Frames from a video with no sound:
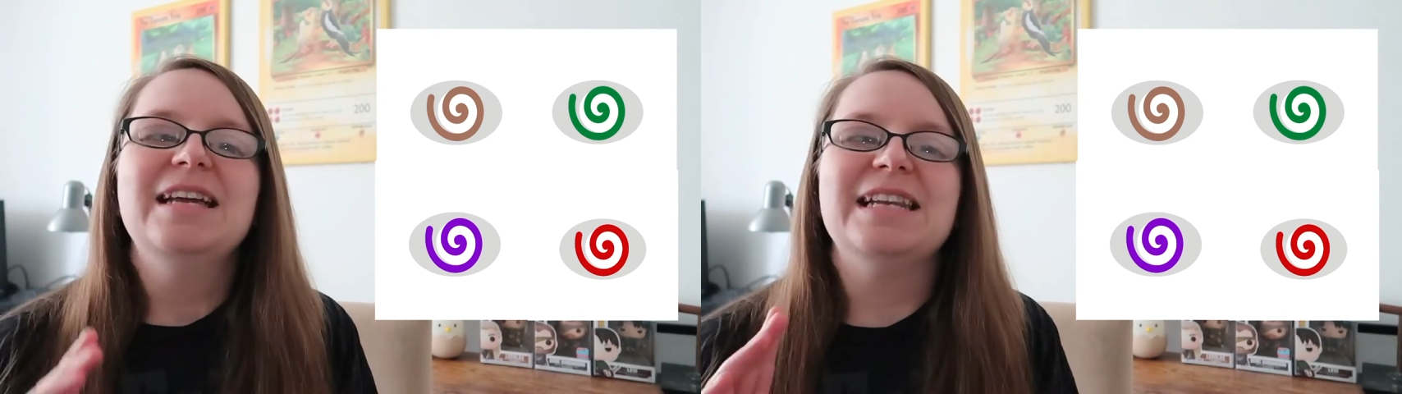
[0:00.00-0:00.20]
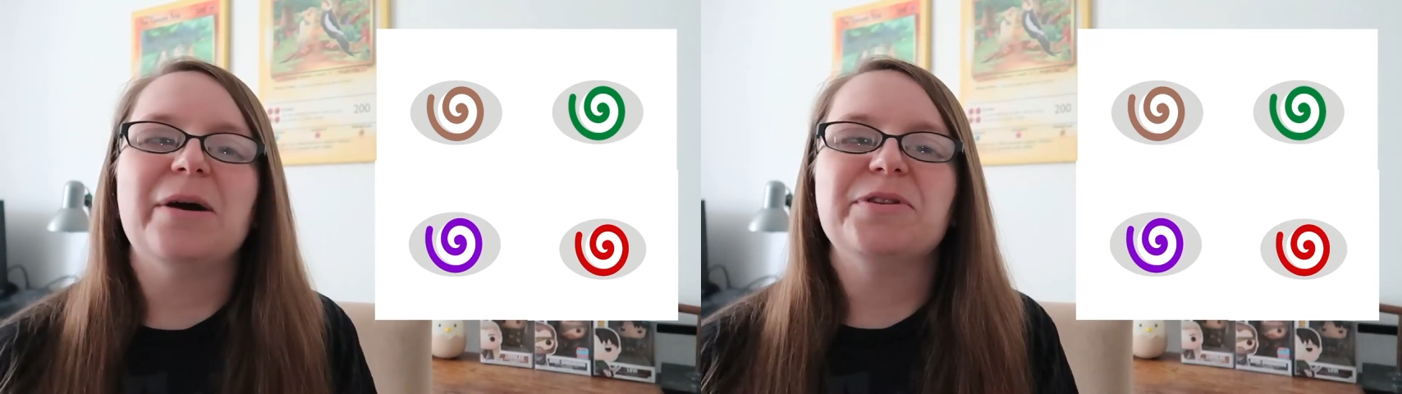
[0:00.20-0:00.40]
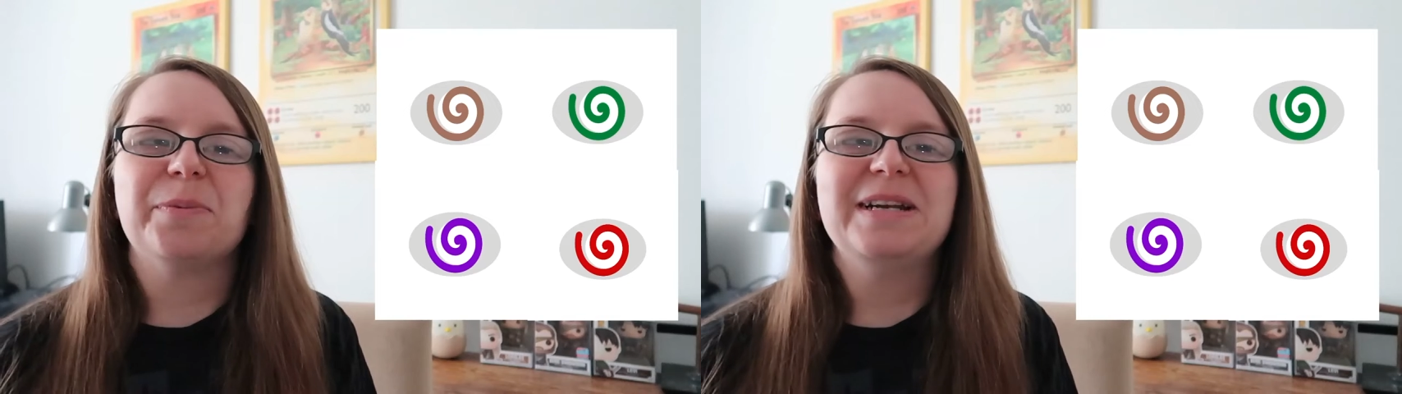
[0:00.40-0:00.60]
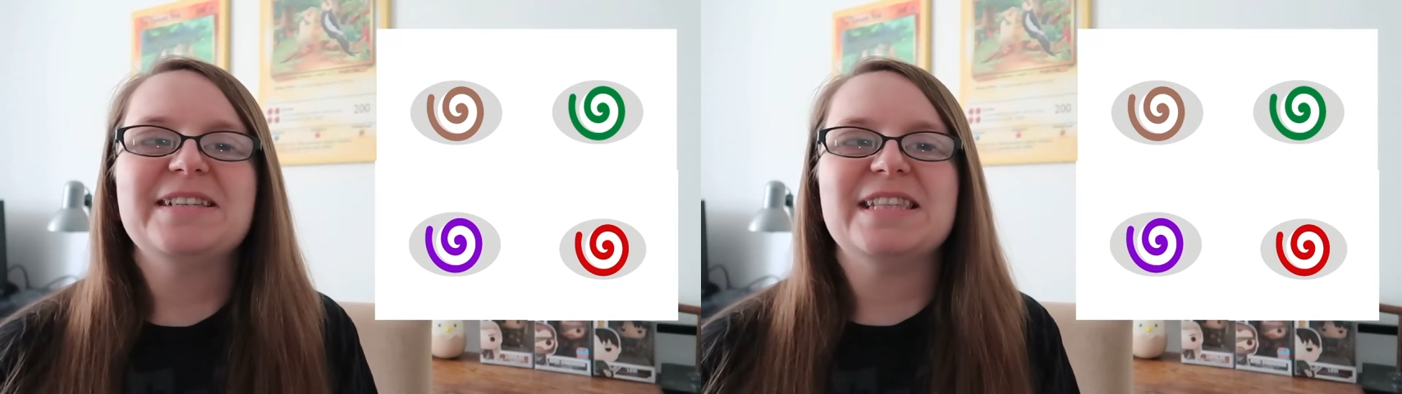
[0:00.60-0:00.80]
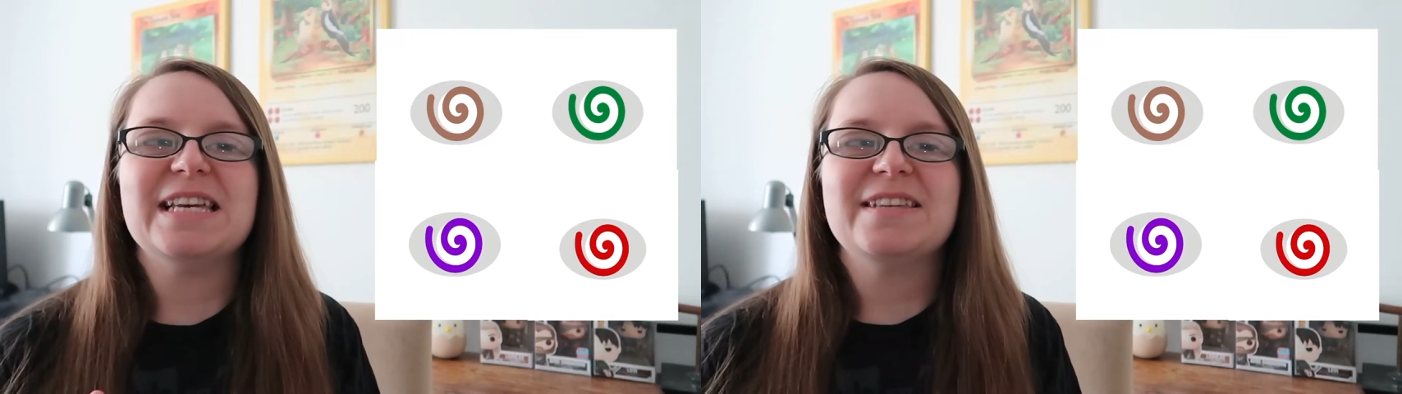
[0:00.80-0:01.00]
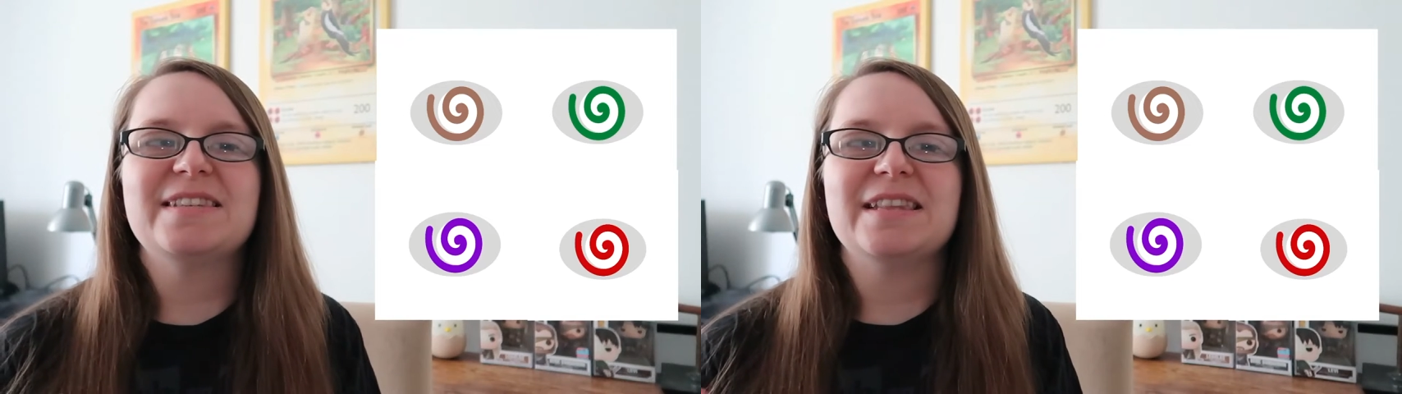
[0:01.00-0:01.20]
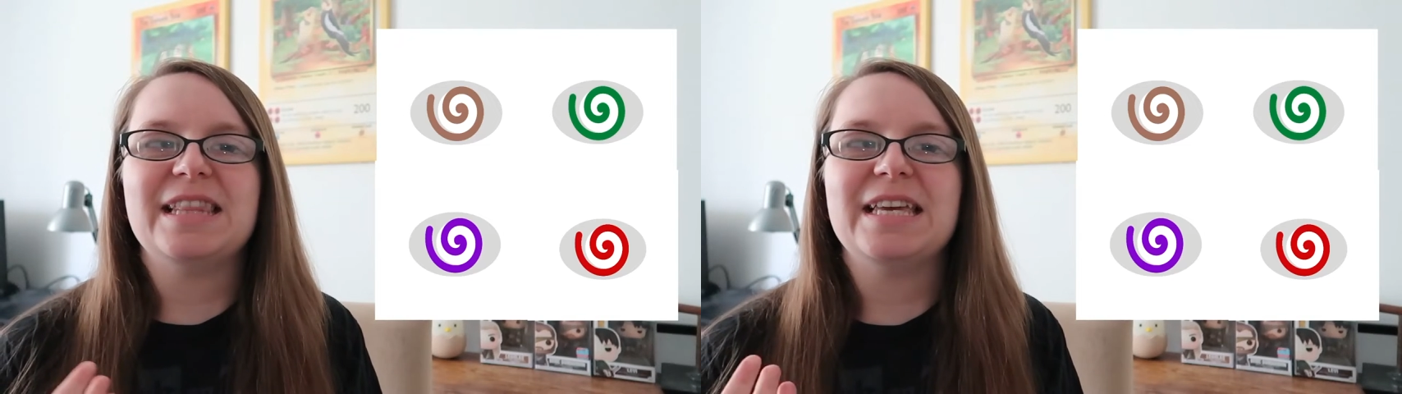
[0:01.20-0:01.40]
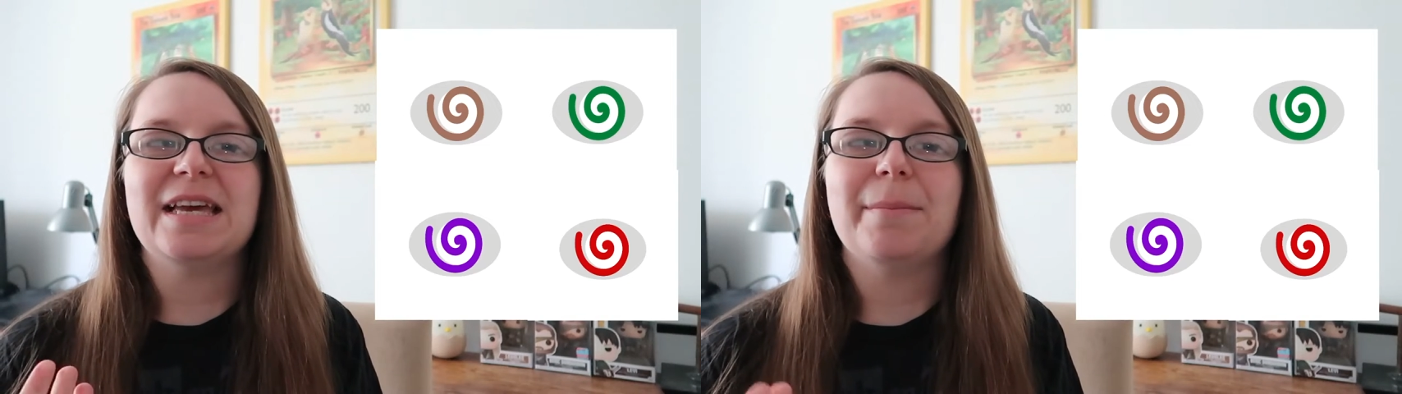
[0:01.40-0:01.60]
Now, as well as this,
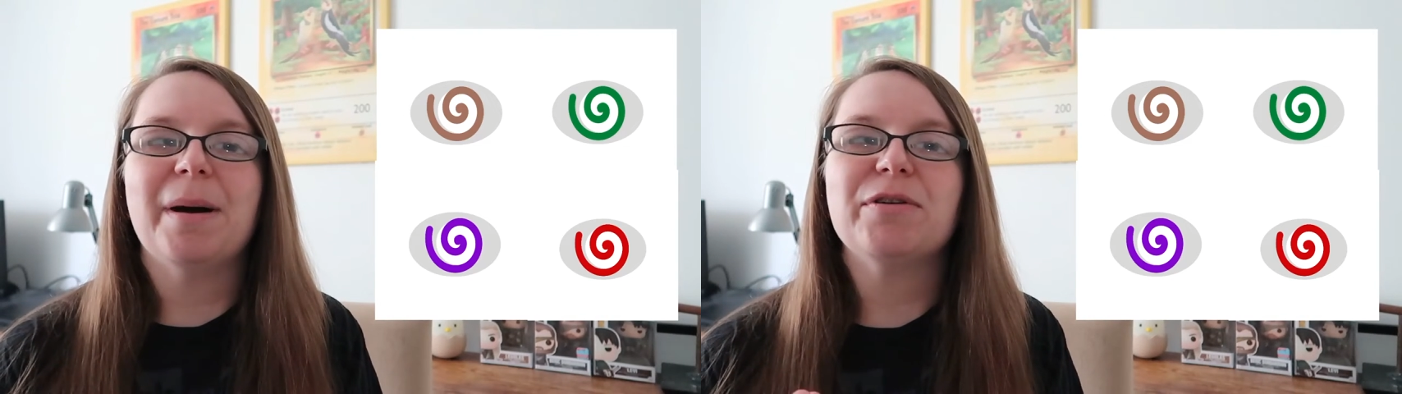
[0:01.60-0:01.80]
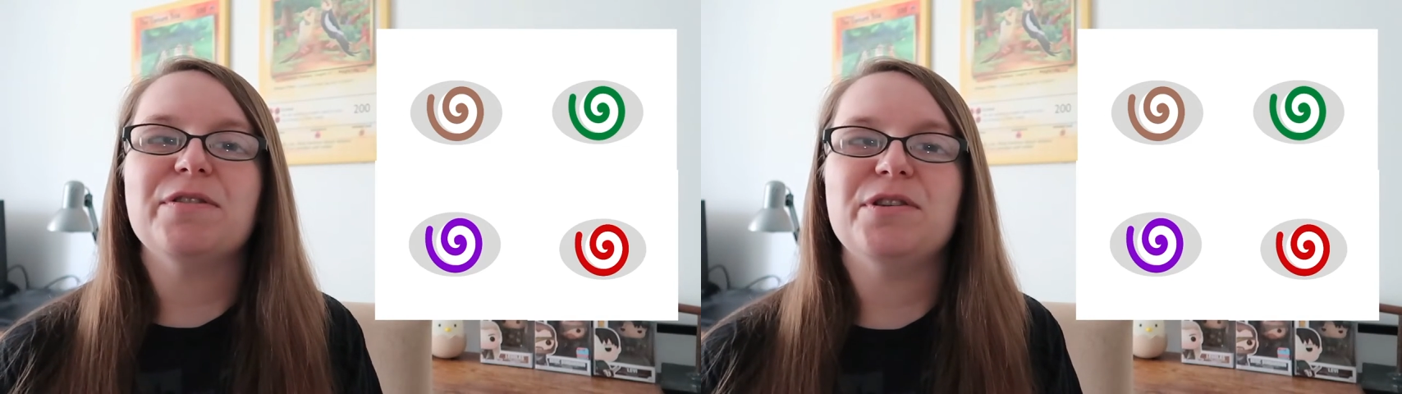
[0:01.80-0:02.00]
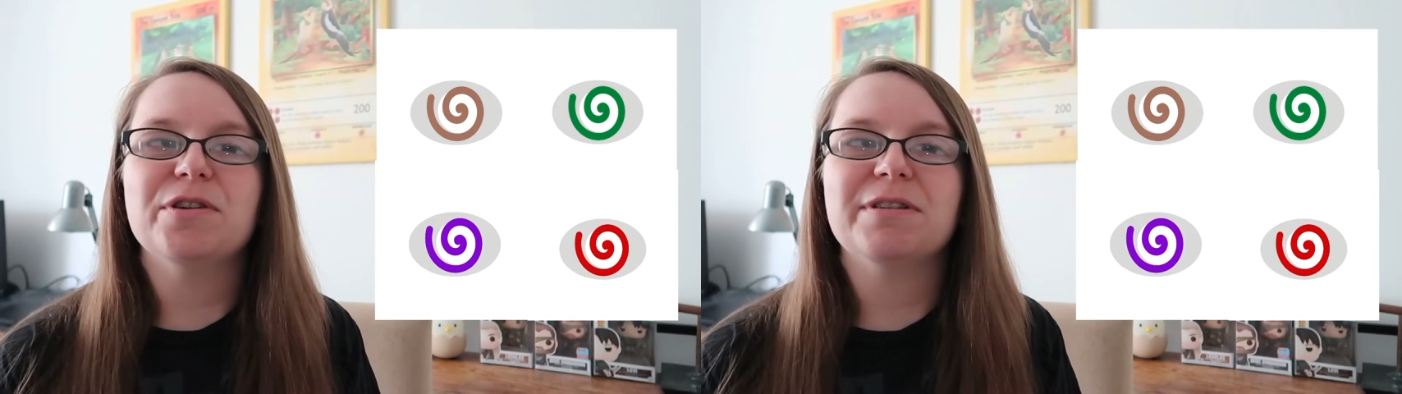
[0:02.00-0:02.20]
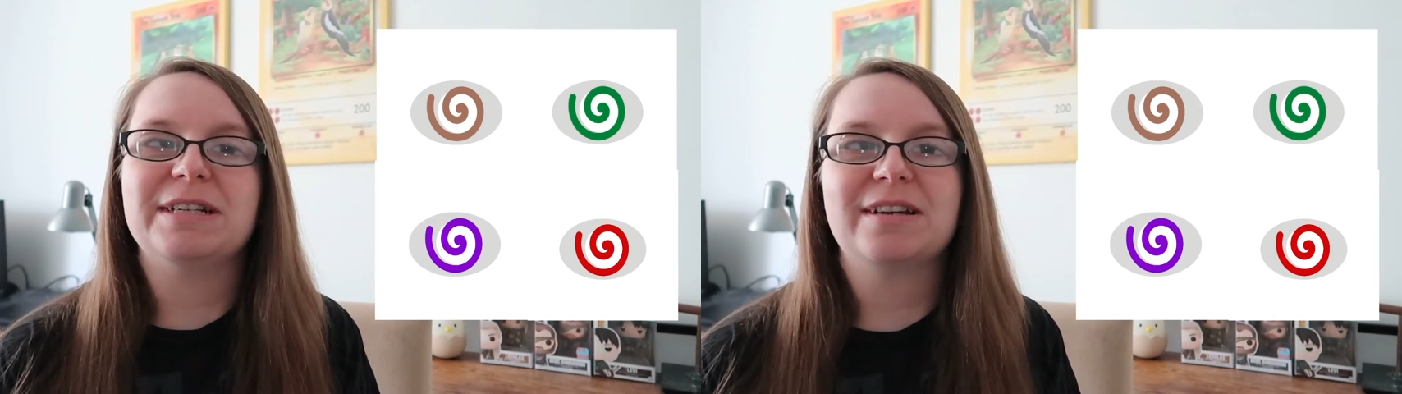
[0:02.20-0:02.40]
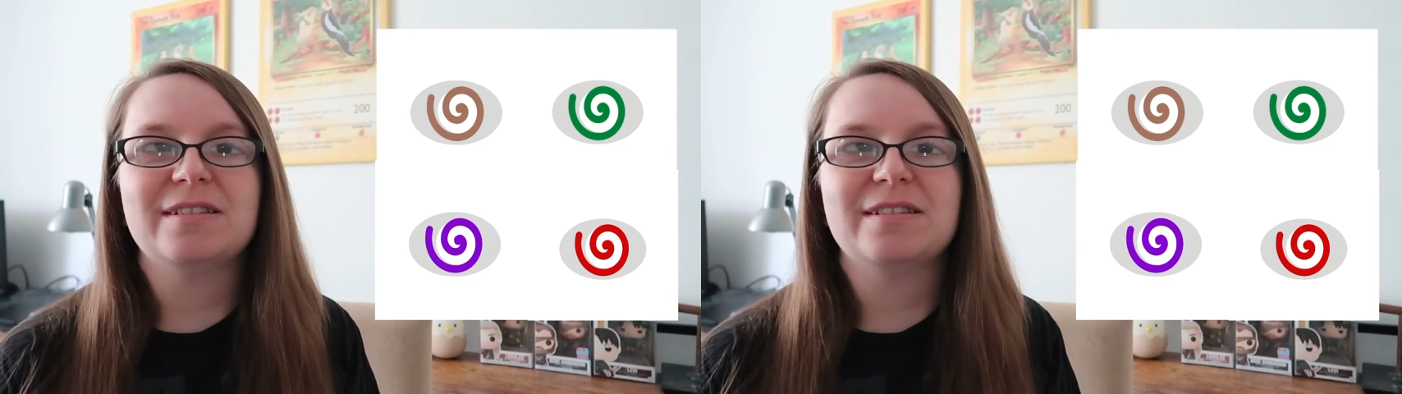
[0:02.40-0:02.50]
the amount of urine